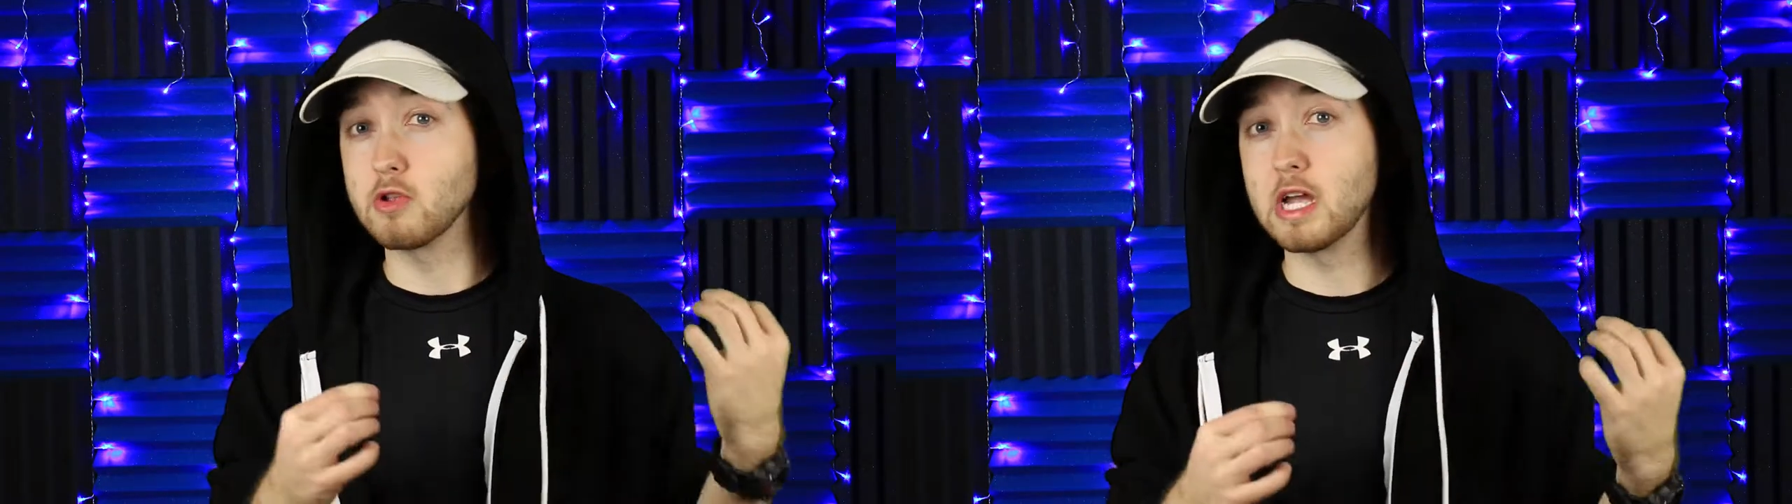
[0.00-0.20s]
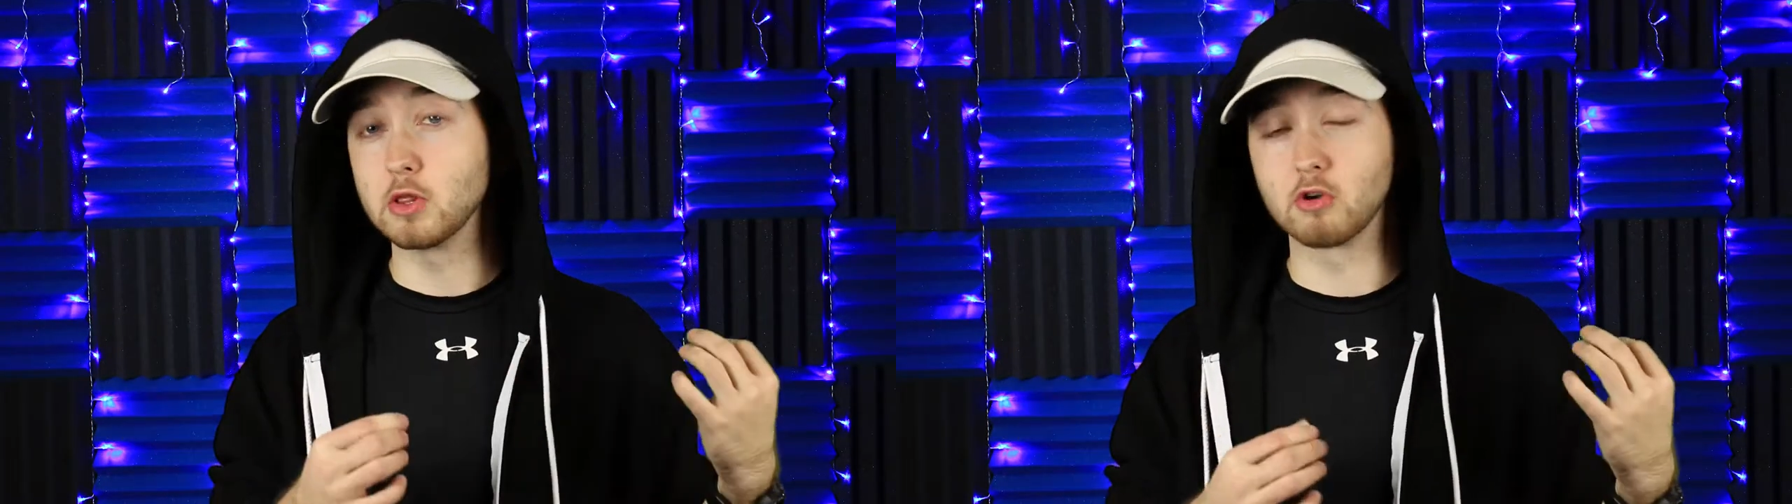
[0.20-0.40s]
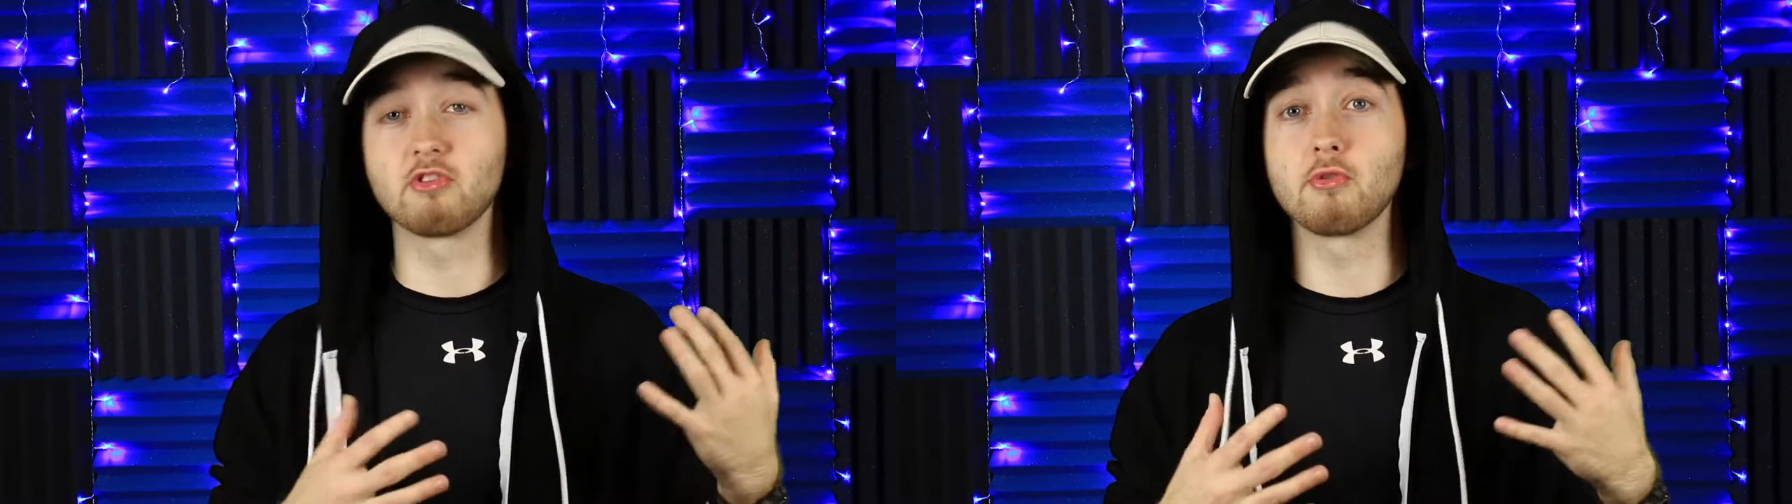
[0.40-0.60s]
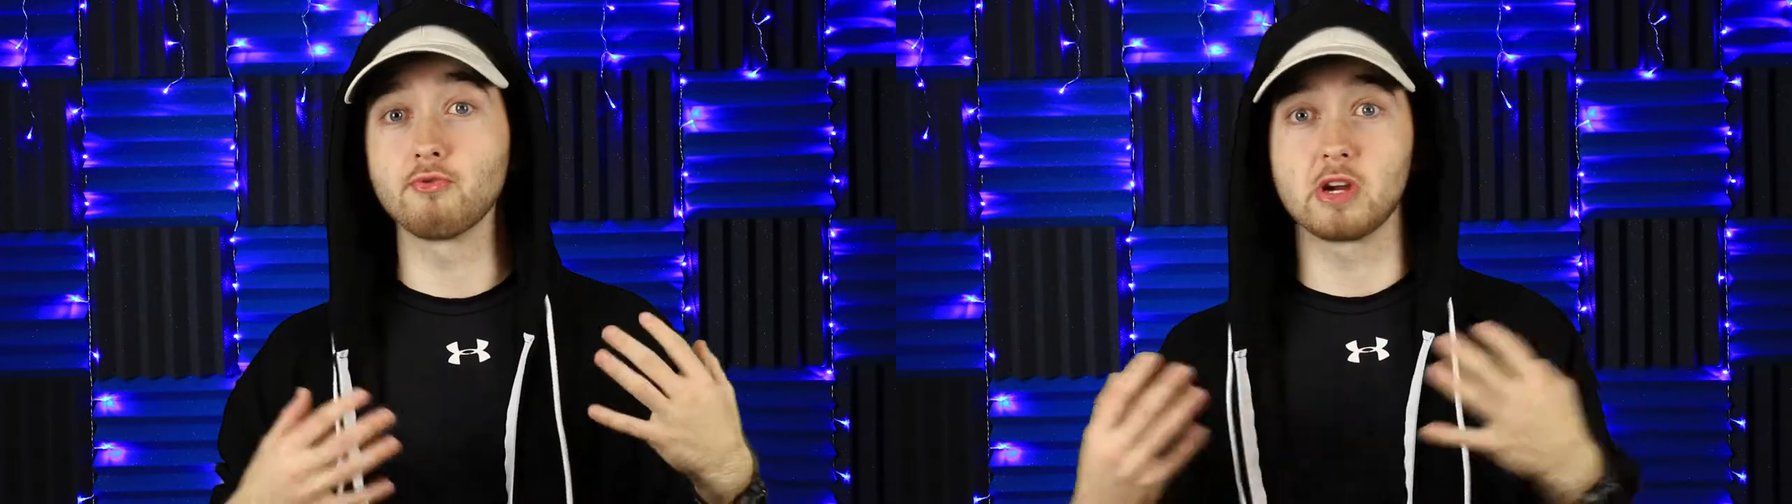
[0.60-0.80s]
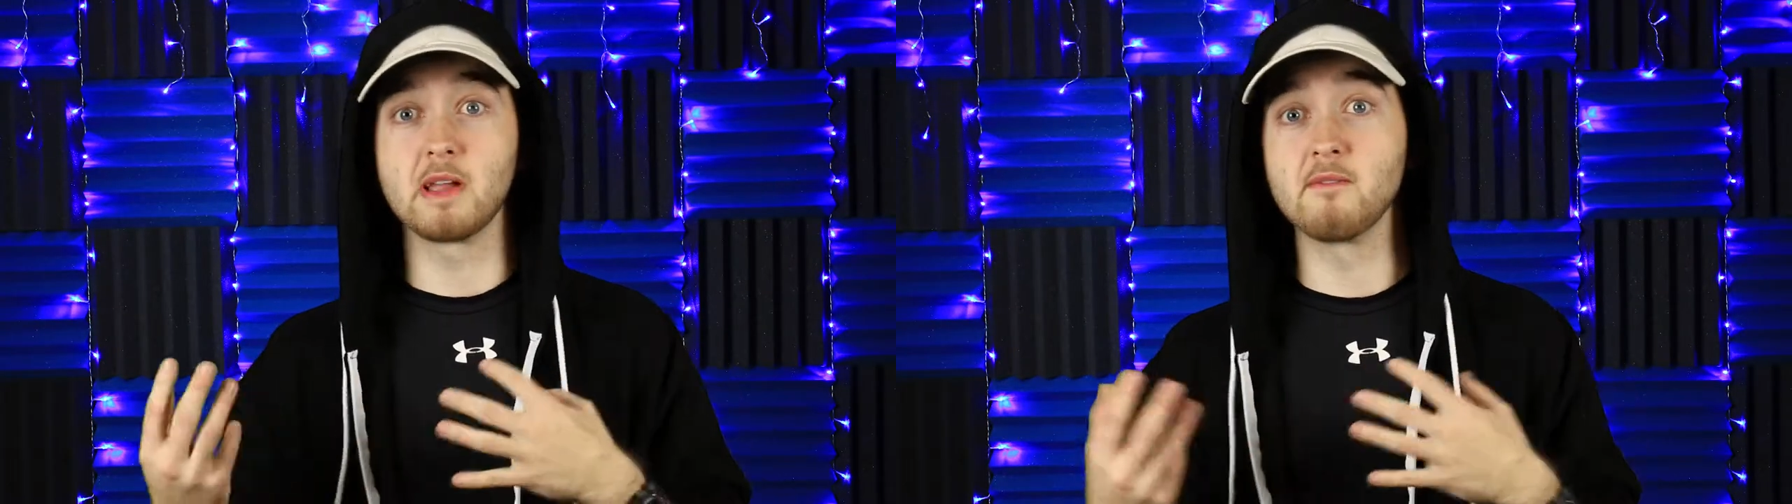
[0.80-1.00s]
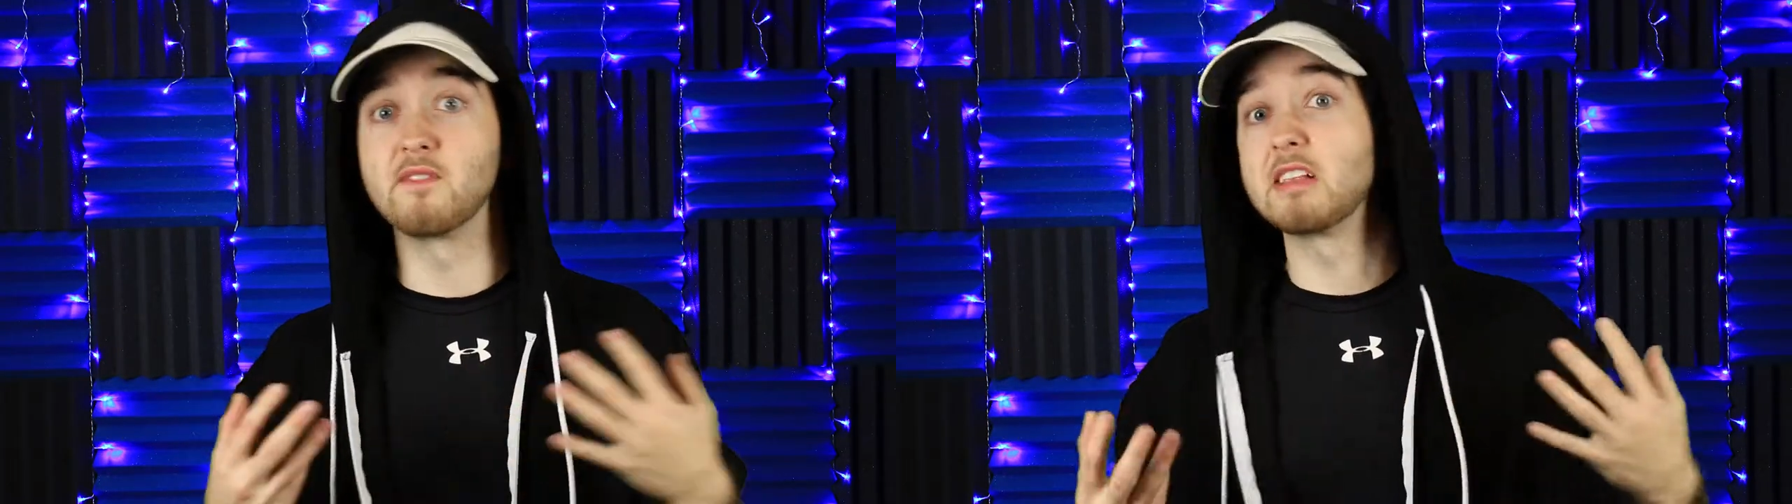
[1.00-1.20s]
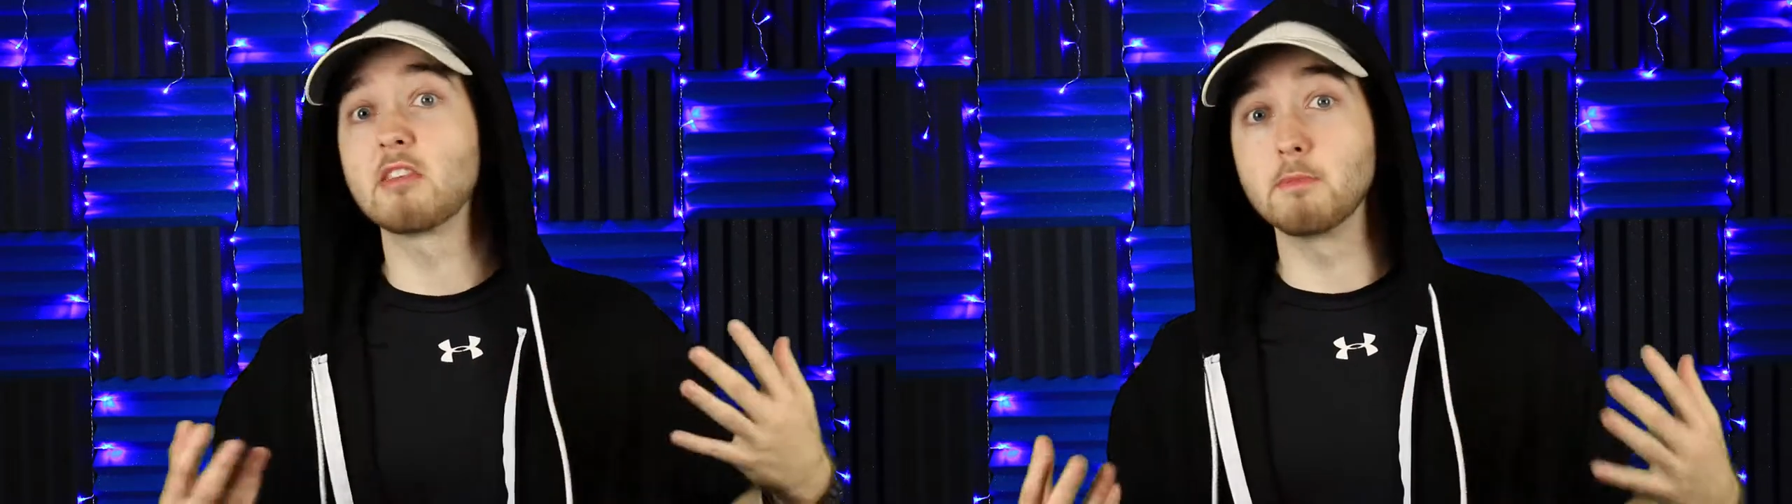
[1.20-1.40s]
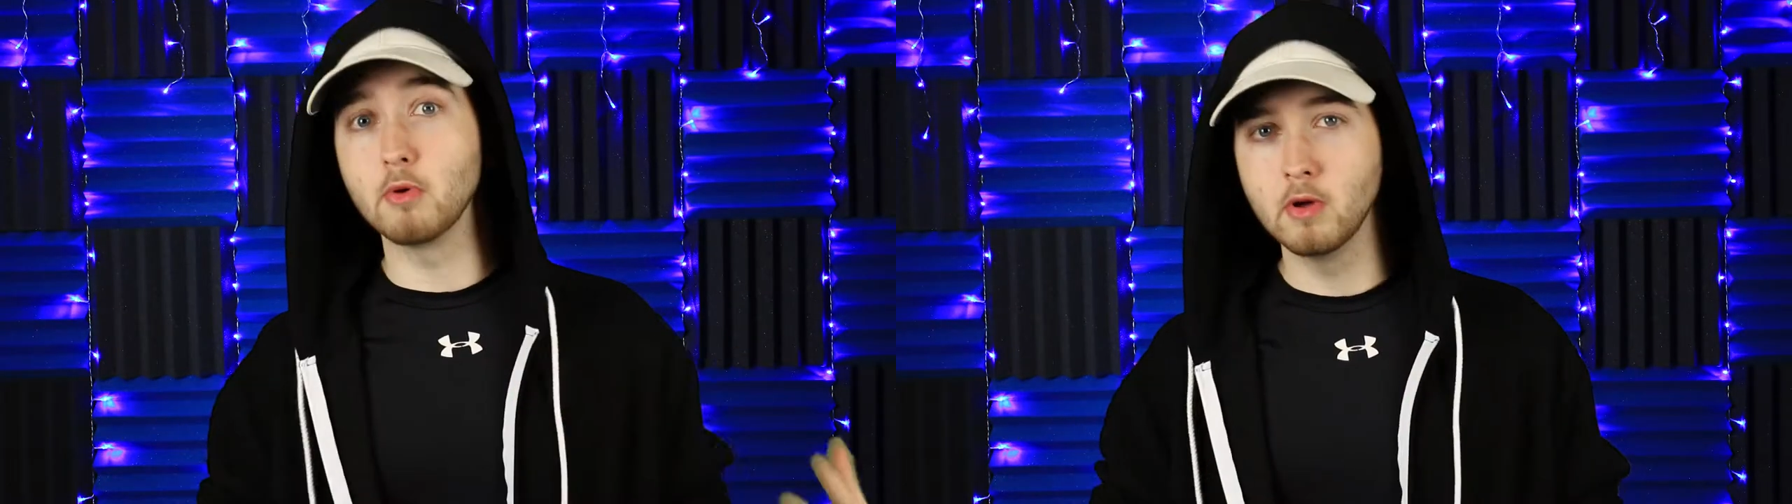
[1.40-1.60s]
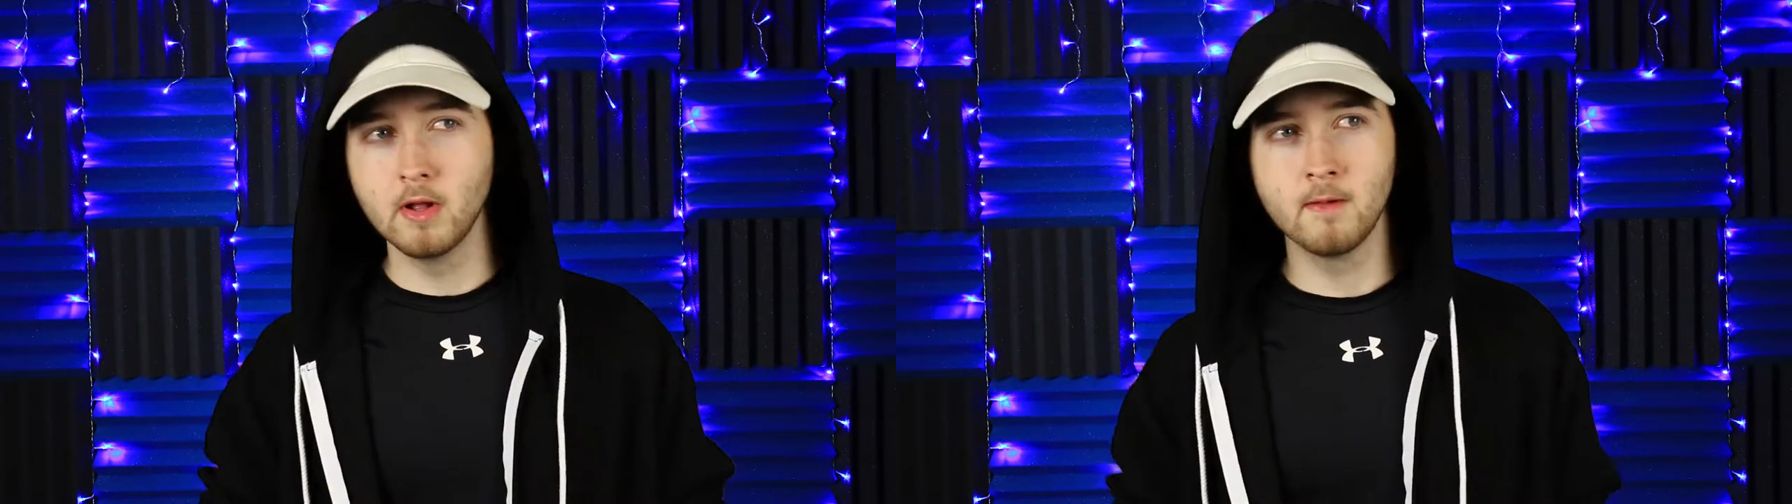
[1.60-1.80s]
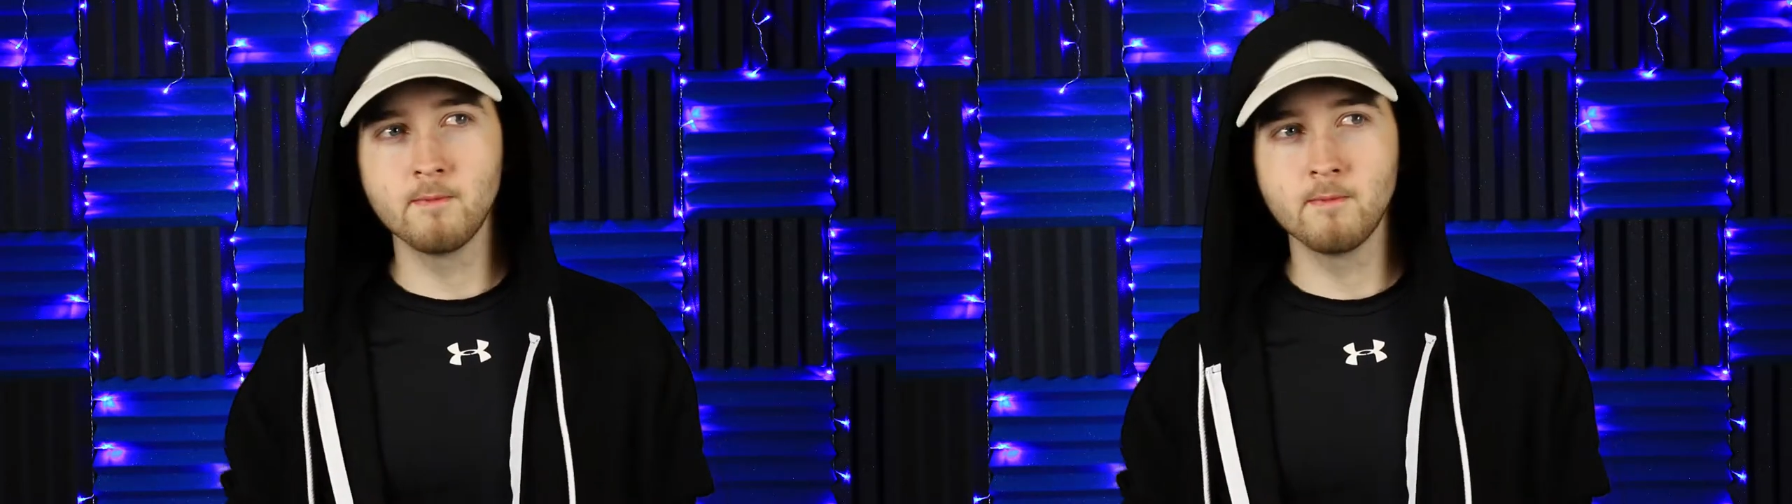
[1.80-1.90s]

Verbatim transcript: not look so freaking invincible.